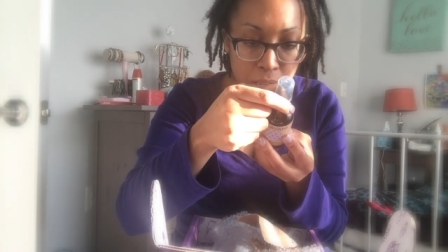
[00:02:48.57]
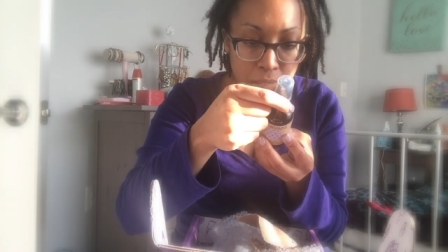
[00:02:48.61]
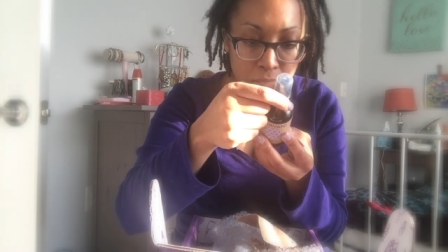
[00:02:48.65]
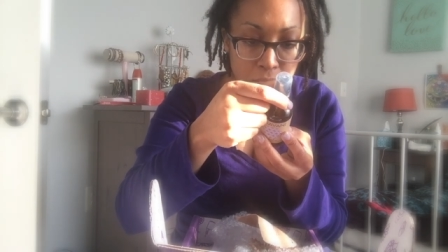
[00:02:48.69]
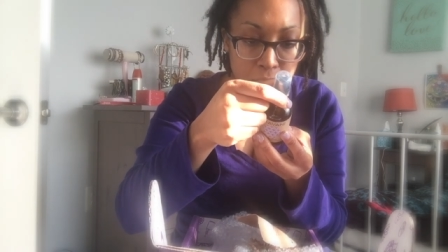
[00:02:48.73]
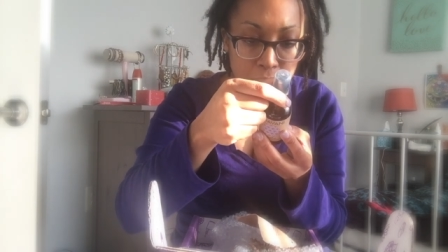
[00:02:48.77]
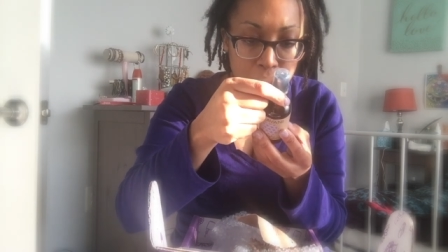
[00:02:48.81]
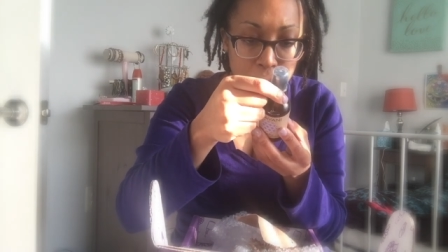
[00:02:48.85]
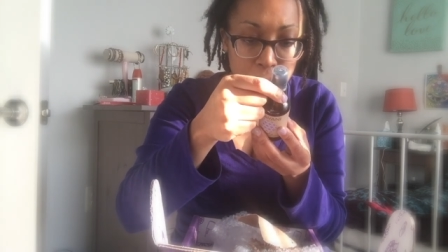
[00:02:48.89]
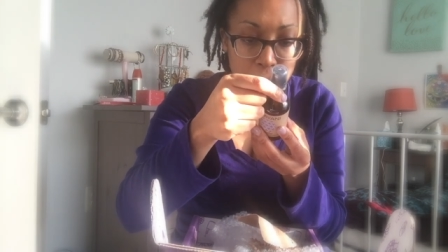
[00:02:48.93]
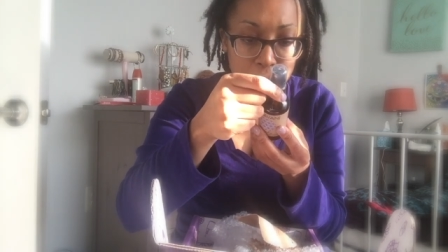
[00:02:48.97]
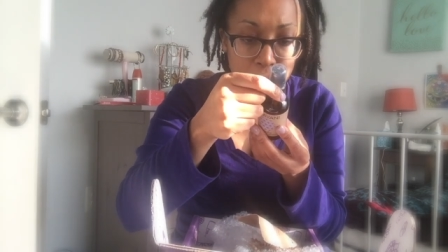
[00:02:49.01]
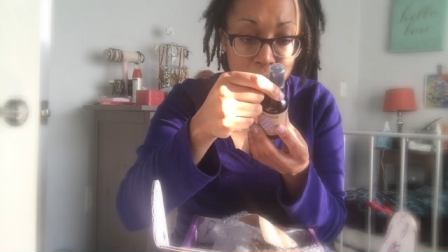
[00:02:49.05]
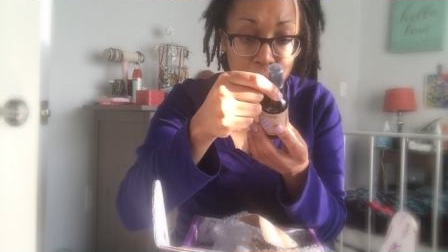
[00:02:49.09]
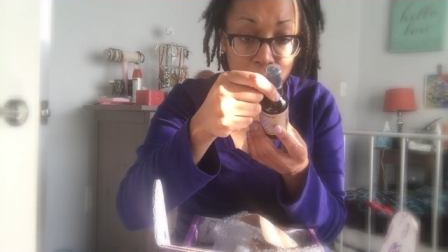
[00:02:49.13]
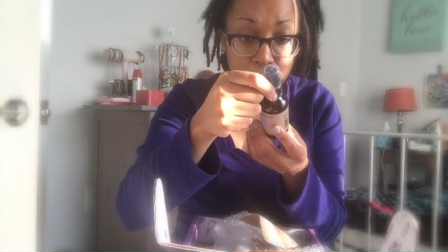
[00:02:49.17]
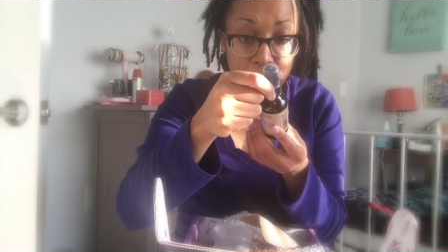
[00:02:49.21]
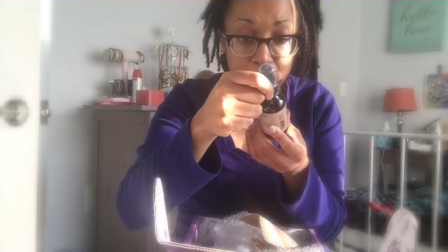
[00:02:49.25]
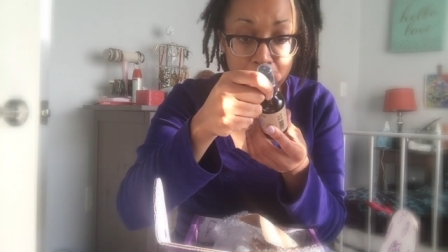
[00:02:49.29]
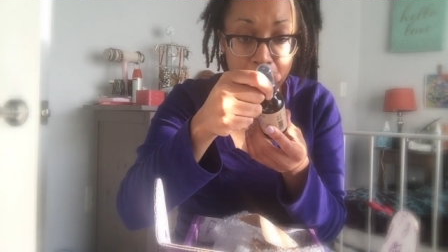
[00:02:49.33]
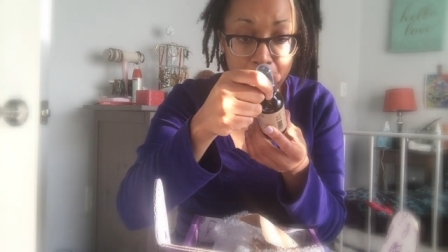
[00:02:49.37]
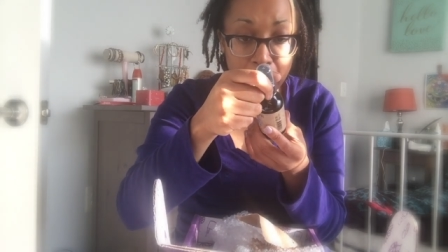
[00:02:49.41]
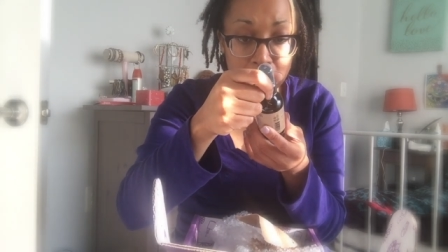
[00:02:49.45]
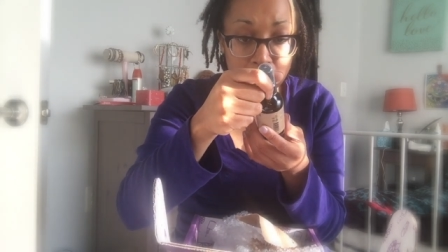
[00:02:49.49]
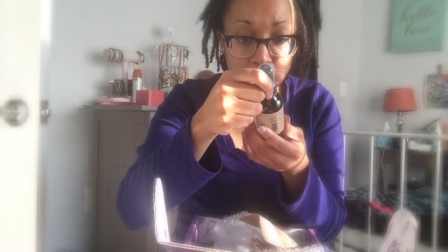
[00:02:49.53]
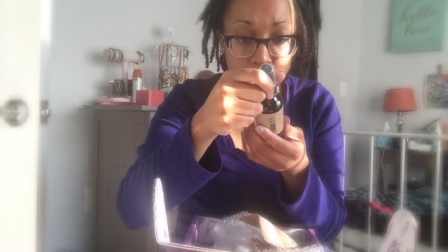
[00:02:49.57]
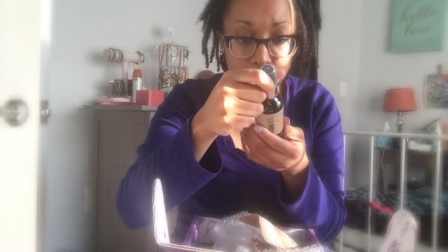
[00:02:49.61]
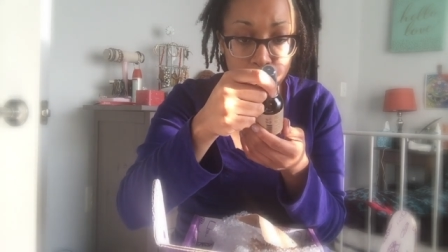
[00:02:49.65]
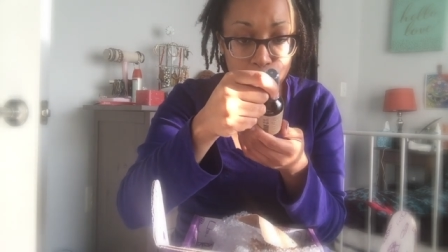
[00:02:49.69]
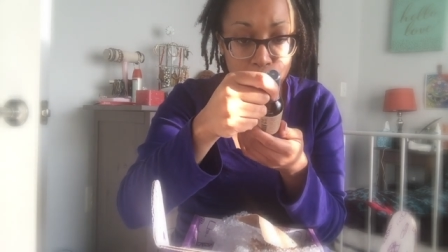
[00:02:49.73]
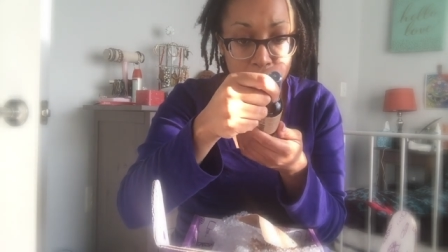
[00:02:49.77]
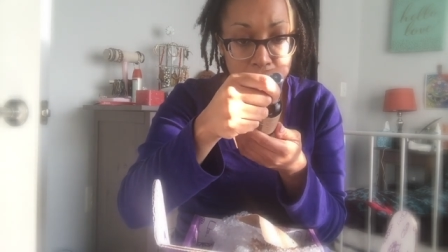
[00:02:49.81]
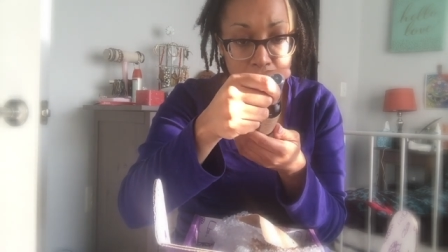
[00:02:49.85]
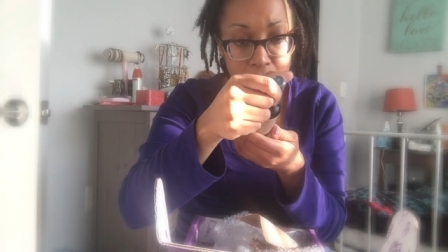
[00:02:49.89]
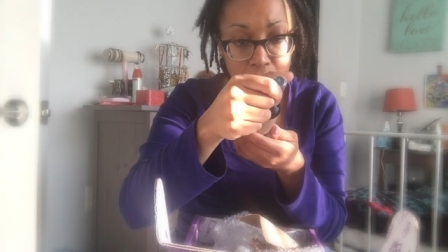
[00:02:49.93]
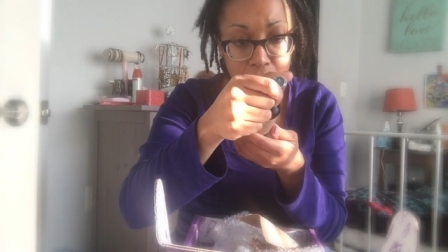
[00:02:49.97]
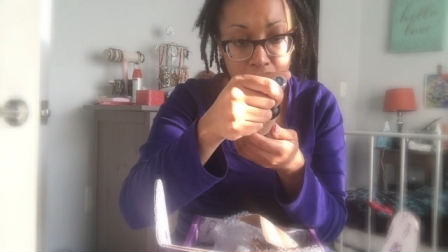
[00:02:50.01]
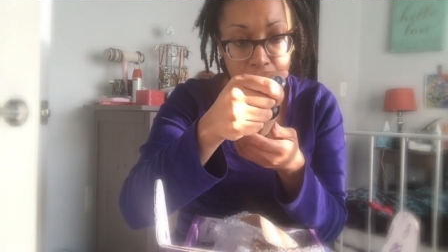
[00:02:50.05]
So this is good. It has
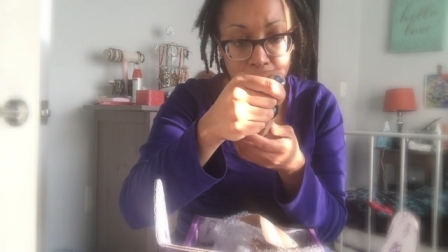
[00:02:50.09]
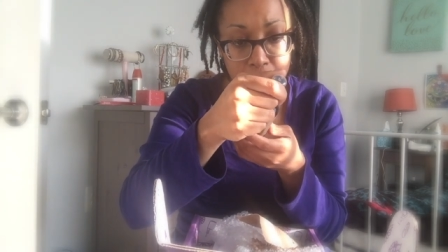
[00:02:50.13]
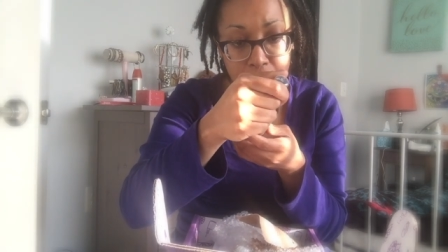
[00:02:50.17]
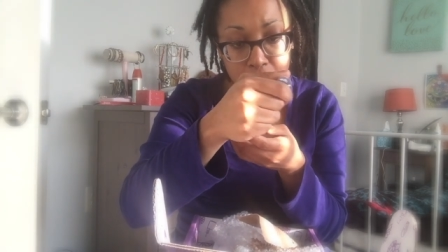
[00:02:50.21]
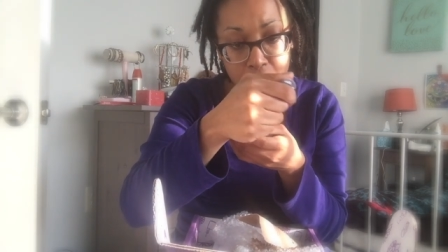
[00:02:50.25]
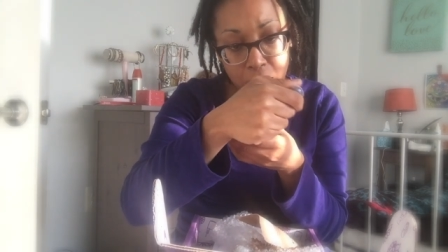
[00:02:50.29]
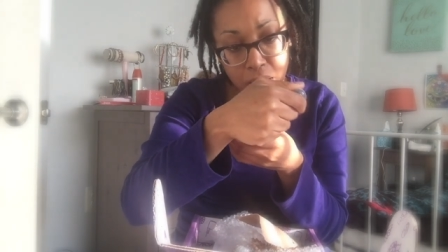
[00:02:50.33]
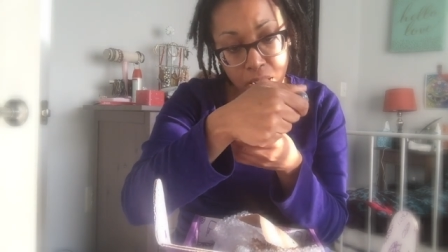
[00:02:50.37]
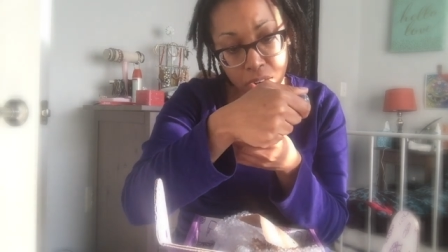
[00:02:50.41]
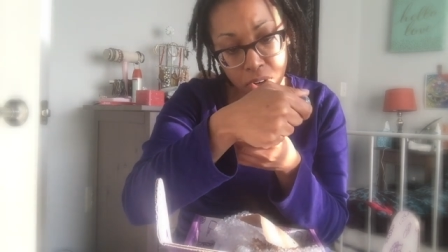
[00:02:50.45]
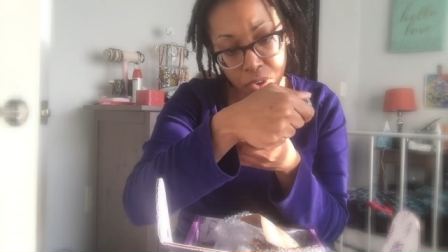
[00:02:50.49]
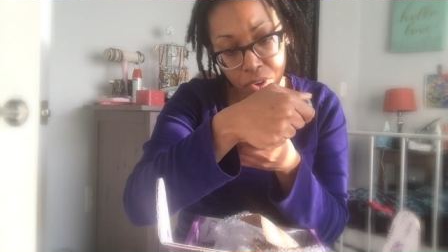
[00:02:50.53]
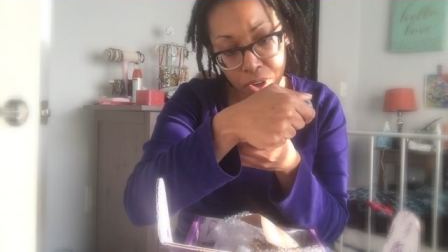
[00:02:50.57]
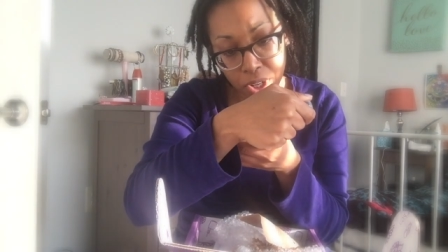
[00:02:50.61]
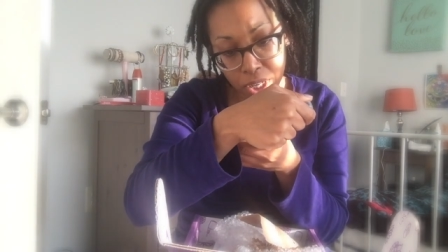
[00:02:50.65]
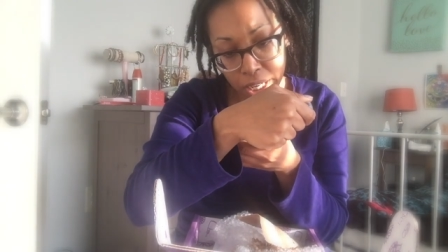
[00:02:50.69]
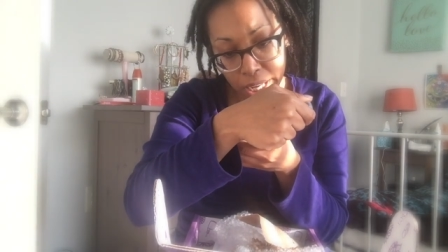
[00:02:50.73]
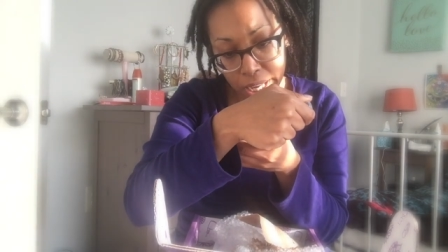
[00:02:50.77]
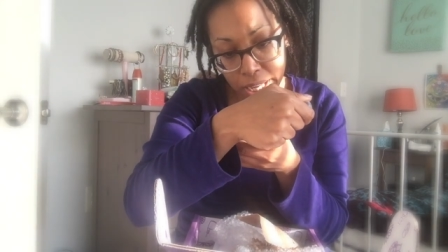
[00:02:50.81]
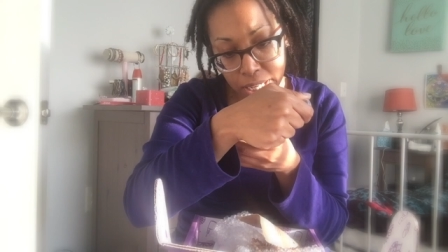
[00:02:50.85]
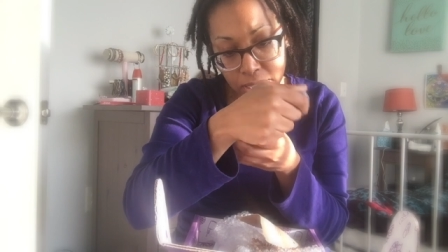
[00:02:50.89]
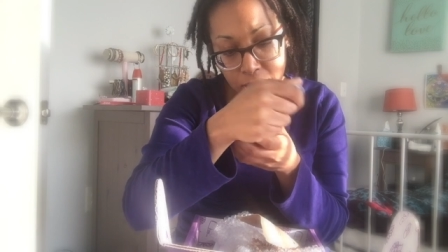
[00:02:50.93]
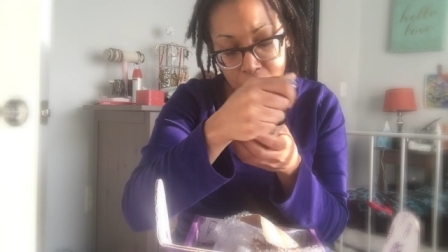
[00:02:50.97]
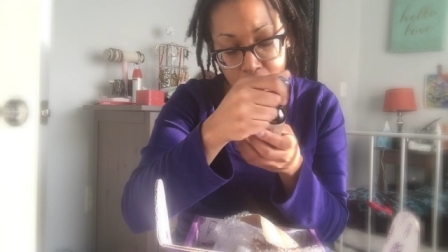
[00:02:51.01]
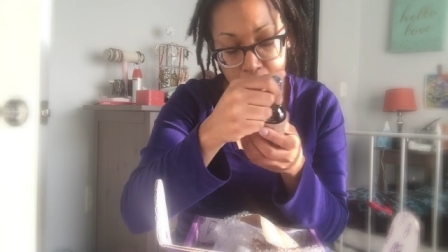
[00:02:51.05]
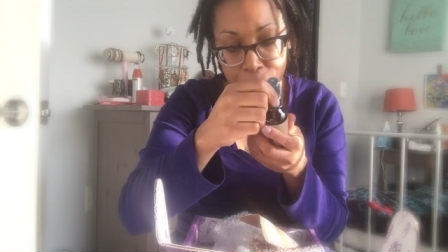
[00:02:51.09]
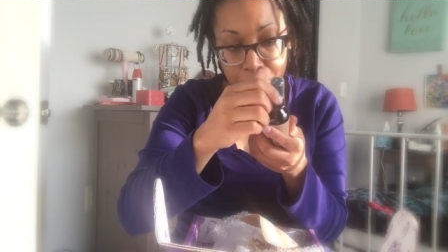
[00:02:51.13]
really clean ingredients.